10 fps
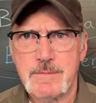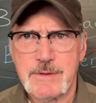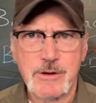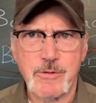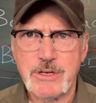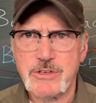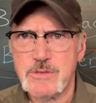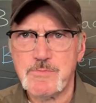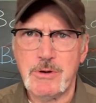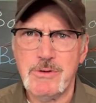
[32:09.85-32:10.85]
Got questions?
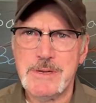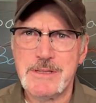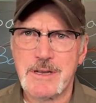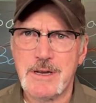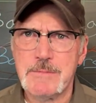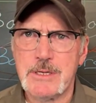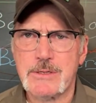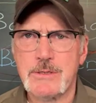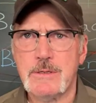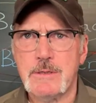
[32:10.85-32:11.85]
Put them in the comments.